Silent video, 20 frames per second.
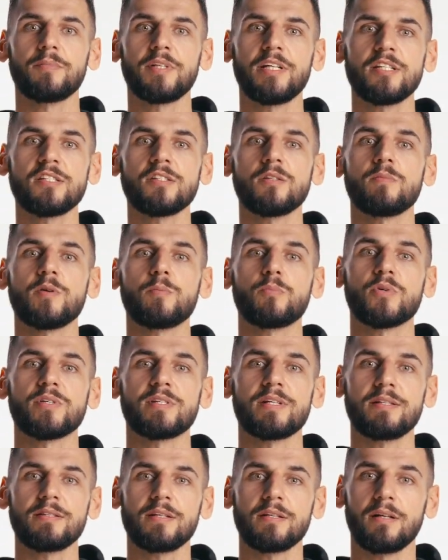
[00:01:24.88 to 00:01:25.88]
needs to be
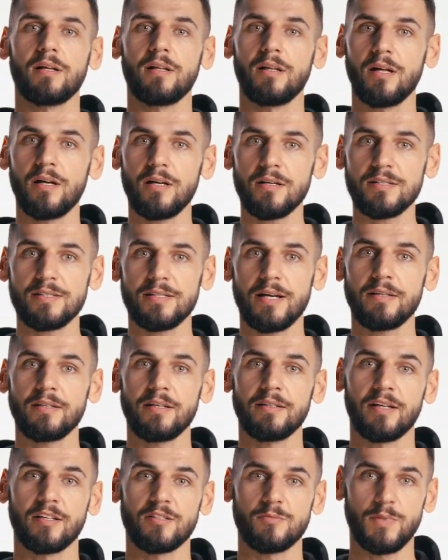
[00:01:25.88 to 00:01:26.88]
presented
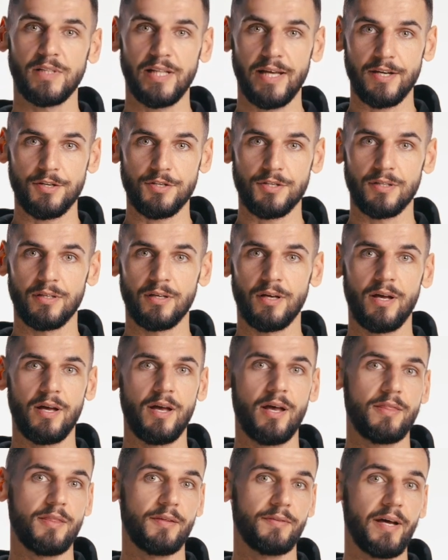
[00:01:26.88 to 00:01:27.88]
alongside an explanation.
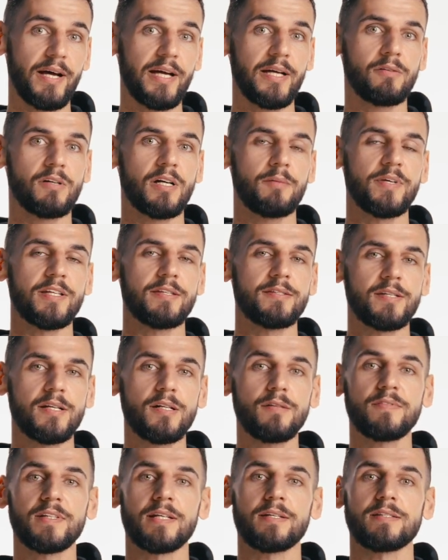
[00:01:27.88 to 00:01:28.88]
The diagram
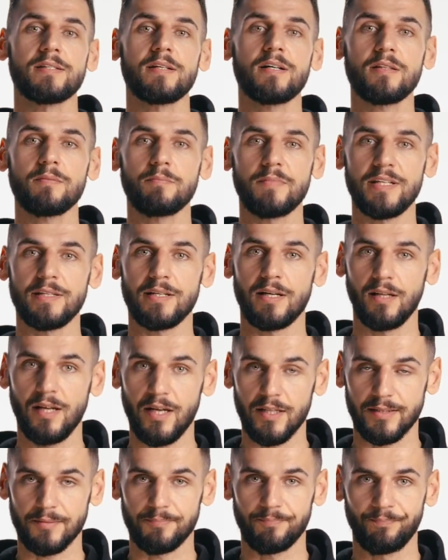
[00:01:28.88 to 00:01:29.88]
itself does not mean a
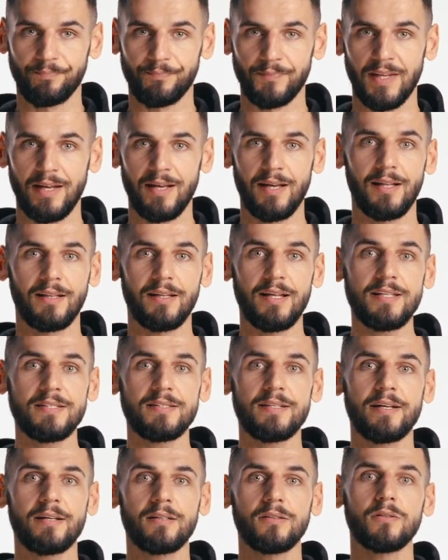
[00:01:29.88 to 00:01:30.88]
lot. Let's
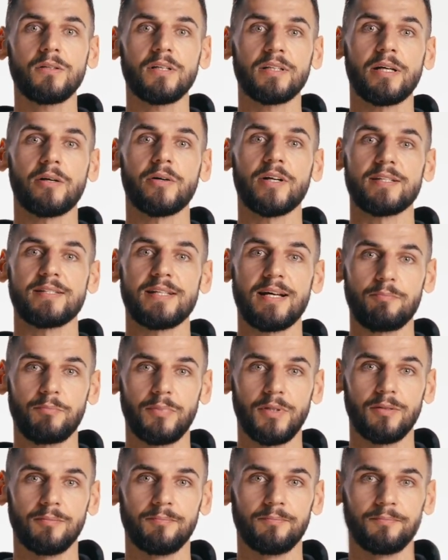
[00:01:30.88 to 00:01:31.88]
take a look at our example.